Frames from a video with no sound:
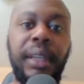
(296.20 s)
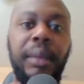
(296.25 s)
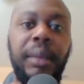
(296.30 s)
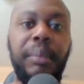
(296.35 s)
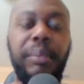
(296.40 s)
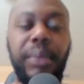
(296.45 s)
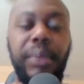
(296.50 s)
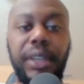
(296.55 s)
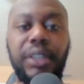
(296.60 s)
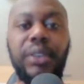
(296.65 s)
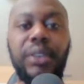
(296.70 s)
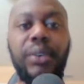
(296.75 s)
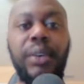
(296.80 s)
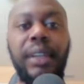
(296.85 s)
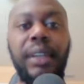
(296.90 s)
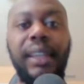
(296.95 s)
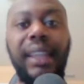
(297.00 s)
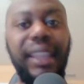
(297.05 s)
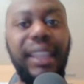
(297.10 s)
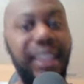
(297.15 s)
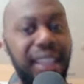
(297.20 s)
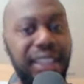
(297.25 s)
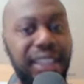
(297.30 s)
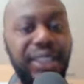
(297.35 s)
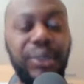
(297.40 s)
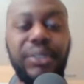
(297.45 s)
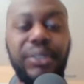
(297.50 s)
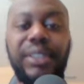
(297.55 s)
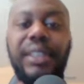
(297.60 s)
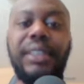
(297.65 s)
Bitcoin
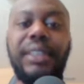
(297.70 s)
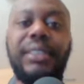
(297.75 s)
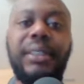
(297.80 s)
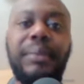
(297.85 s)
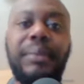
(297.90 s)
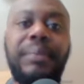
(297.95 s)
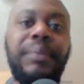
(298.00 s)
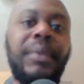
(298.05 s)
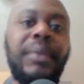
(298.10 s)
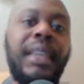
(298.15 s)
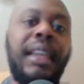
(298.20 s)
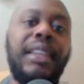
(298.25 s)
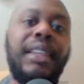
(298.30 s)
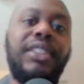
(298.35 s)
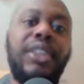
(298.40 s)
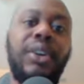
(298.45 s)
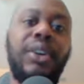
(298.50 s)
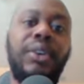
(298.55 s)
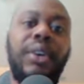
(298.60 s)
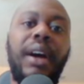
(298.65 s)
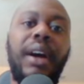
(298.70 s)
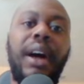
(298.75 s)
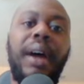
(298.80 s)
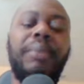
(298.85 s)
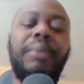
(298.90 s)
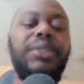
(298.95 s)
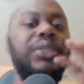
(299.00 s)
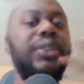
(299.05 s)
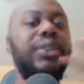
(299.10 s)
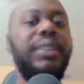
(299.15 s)
ecosystem. So I'm
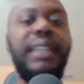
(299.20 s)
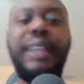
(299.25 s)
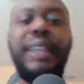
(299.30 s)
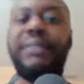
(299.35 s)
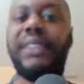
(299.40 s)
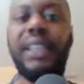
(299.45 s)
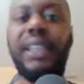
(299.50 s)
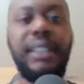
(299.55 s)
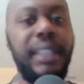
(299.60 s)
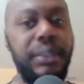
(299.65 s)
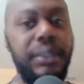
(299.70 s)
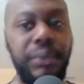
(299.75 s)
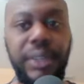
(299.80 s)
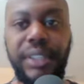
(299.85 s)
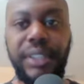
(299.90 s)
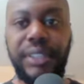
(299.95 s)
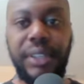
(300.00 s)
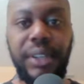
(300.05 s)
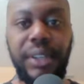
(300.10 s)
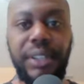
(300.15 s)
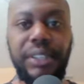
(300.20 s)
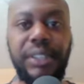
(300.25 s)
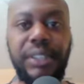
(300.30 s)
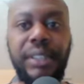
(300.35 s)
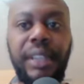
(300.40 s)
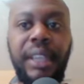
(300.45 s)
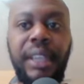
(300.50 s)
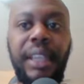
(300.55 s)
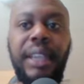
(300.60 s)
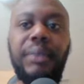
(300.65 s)
sure they've done their research
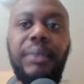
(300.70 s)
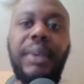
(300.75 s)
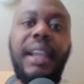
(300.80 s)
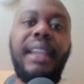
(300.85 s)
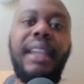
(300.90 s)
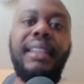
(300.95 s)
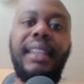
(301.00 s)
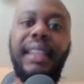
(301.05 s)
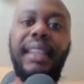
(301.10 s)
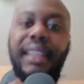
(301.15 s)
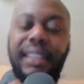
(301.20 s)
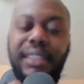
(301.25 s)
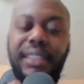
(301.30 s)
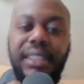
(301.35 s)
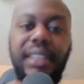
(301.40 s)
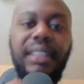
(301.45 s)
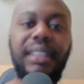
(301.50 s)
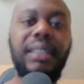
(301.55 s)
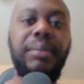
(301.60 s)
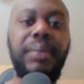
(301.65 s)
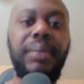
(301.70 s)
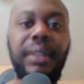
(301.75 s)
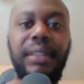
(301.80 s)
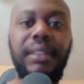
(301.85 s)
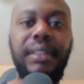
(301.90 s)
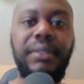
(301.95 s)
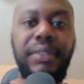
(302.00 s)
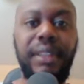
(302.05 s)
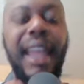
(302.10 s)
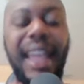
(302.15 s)
and they can see the
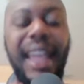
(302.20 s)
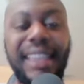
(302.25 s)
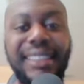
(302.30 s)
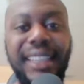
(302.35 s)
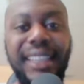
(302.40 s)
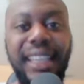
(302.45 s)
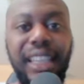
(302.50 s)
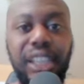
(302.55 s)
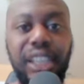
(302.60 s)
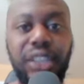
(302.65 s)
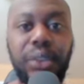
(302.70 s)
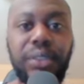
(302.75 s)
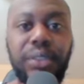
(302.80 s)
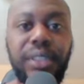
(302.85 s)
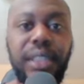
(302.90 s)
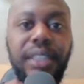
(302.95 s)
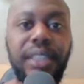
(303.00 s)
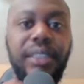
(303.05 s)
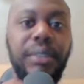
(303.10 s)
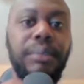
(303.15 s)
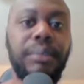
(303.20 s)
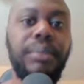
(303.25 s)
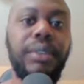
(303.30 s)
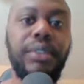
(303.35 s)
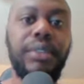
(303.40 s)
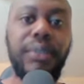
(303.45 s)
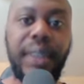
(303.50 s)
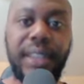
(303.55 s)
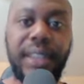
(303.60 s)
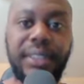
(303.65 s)
benefit as the ecosystem
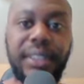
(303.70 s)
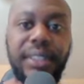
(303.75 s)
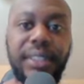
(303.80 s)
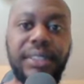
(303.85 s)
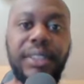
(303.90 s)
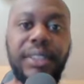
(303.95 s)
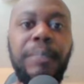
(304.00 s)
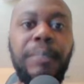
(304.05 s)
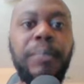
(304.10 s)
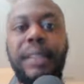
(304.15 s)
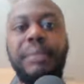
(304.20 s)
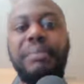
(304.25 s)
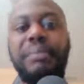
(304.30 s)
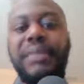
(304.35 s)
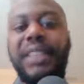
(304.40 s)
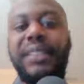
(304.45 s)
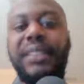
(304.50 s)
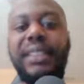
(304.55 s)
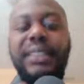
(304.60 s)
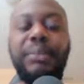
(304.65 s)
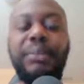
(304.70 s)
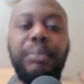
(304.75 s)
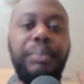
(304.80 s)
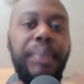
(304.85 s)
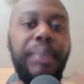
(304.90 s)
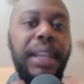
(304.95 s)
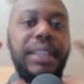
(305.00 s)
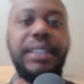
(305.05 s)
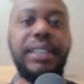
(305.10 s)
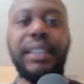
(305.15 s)
progresses. This is
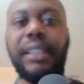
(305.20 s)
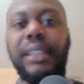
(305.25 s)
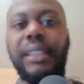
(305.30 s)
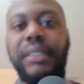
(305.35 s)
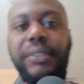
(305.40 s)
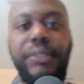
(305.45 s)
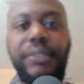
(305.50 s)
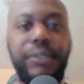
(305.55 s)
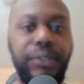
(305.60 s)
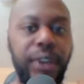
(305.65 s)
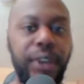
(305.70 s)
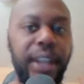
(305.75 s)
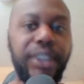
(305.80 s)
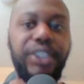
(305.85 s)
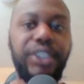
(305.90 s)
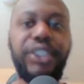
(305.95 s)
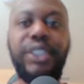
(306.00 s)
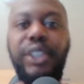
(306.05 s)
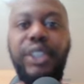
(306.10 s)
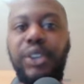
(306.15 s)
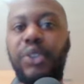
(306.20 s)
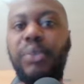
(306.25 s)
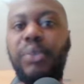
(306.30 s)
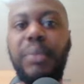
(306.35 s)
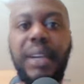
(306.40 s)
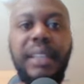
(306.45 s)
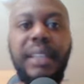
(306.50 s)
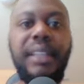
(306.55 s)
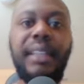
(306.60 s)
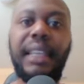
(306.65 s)
basically fresh new
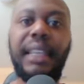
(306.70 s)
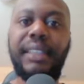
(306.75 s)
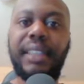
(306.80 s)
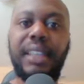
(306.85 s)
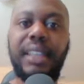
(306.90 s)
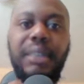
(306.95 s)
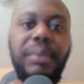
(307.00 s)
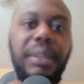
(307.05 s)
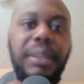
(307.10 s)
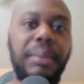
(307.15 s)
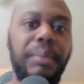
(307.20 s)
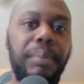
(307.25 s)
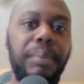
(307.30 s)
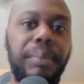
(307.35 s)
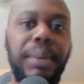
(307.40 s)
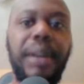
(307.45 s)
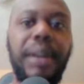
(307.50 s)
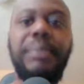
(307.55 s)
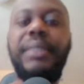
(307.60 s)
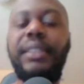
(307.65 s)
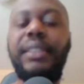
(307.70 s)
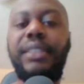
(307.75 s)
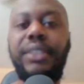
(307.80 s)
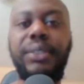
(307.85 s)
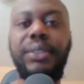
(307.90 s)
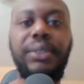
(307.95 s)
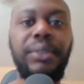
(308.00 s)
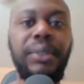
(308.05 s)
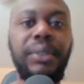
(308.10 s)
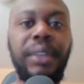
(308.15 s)
money that's going to be pumped
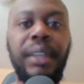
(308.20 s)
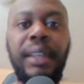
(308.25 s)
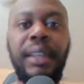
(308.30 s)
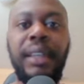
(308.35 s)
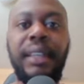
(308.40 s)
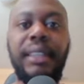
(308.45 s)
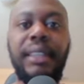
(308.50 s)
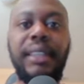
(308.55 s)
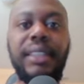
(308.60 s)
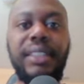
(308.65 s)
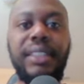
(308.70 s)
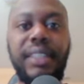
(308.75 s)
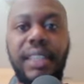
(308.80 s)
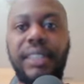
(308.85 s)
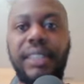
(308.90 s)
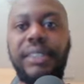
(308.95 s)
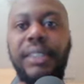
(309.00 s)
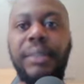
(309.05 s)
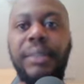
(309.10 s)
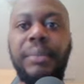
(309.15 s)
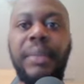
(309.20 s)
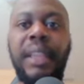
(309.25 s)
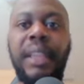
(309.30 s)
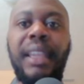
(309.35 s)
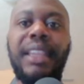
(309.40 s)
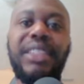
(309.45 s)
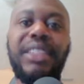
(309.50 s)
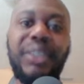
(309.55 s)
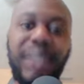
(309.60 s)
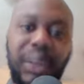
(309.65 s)
into the system,
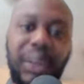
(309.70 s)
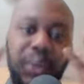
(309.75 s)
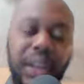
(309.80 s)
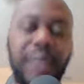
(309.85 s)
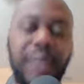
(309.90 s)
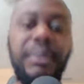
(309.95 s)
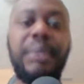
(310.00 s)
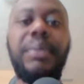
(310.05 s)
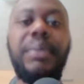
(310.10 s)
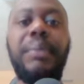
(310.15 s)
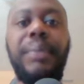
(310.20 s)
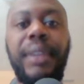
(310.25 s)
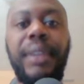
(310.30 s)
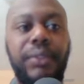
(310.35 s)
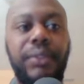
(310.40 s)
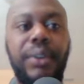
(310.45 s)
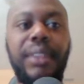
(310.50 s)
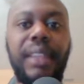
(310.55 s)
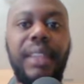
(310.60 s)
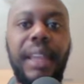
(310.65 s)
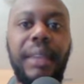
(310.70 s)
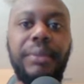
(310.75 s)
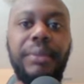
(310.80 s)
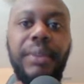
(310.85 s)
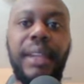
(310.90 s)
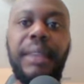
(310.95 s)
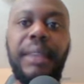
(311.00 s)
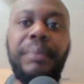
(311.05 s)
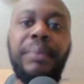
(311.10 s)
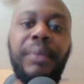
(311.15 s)
and so they want to be prepared for that,
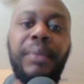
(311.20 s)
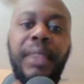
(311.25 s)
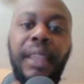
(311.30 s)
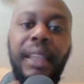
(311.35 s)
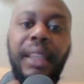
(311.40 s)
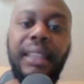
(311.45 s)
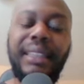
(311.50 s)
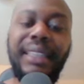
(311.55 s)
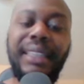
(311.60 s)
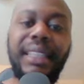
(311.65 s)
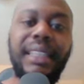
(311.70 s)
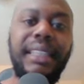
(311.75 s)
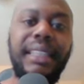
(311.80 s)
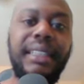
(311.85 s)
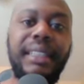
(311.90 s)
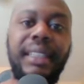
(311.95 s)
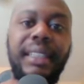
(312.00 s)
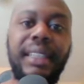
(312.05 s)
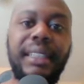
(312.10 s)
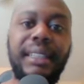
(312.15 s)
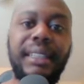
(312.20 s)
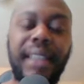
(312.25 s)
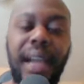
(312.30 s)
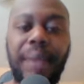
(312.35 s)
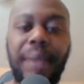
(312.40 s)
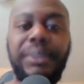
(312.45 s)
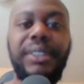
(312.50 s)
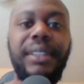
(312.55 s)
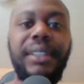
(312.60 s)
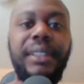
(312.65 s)
right? The
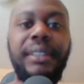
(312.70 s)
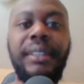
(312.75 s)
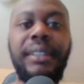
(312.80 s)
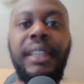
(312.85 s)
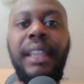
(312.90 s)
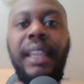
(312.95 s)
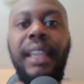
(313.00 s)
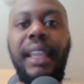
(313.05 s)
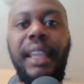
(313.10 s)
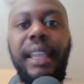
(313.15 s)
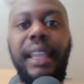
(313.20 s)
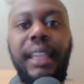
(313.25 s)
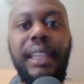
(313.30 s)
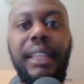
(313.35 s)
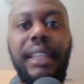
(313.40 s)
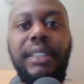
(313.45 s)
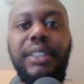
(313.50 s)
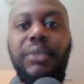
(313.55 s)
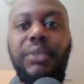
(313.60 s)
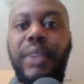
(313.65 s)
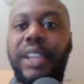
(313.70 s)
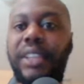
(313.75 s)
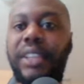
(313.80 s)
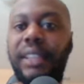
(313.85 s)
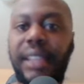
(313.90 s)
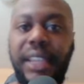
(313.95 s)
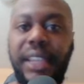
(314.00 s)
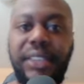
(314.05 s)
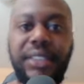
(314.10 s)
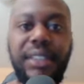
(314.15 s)
adoption and the
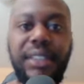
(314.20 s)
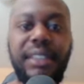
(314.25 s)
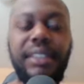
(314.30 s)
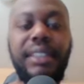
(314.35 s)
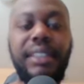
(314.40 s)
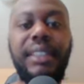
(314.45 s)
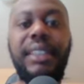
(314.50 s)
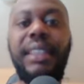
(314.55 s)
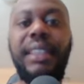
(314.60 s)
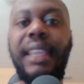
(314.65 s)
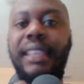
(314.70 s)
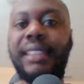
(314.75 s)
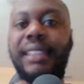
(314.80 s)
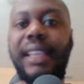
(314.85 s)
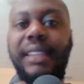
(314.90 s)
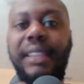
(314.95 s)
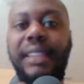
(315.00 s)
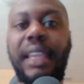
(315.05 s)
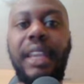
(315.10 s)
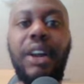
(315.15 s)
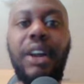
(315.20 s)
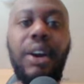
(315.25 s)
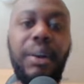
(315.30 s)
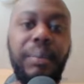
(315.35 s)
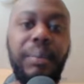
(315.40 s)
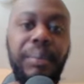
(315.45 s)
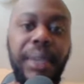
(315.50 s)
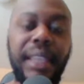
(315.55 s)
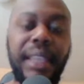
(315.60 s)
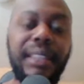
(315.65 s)
regulations and things like that are
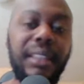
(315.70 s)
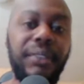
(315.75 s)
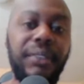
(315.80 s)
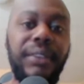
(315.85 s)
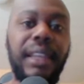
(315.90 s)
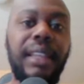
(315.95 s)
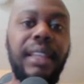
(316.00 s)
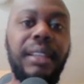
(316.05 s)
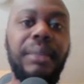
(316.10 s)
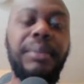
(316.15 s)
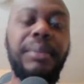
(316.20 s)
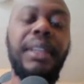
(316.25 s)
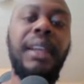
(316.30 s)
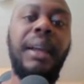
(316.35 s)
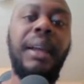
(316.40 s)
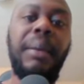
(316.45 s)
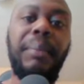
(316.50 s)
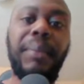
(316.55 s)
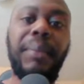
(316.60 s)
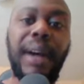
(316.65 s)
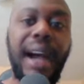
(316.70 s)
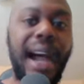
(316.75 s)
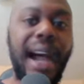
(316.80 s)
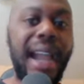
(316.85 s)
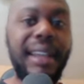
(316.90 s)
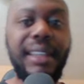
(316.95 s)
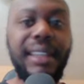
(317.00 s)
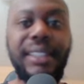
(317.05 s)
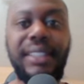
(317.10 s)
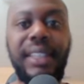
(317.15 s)
being developed
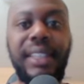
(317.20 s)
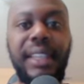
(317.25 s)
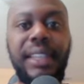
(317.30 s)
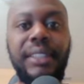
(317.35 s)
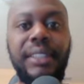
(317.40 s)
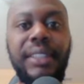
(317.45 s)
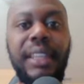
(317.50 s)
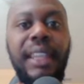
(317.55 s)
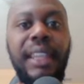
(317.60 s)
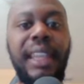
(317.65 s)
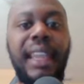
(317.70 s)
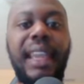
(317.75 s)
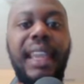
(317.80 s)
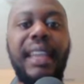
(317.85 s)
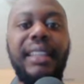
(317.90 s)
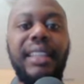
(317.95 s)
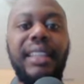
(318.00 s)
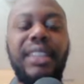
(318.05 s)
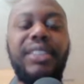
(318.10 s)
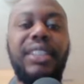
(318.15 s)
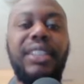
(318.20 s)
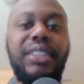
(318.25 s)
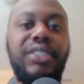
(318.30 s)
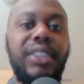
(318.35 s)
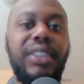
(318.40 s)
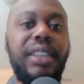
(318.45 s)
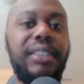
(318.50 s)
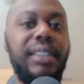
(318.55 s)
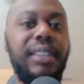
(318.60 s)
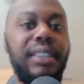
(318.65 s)
behind the scenes, and this is
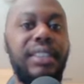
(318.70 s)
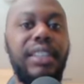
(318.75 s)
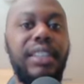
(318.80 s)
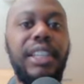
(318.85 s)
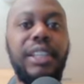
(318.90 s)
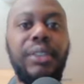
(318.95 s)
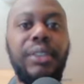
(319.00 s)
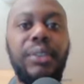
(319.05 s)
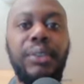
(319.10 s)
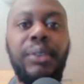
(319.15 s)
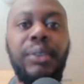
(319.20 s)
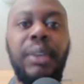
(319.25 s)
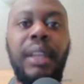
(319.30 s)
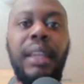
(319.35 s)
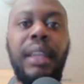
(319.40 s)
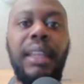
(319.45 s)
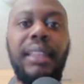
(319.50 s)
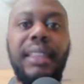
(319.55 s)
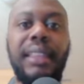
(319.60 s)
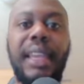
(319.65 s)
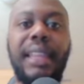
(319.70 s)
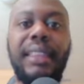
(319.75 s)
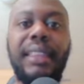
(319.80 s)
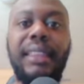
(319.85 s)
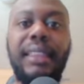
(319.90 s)
just a signal that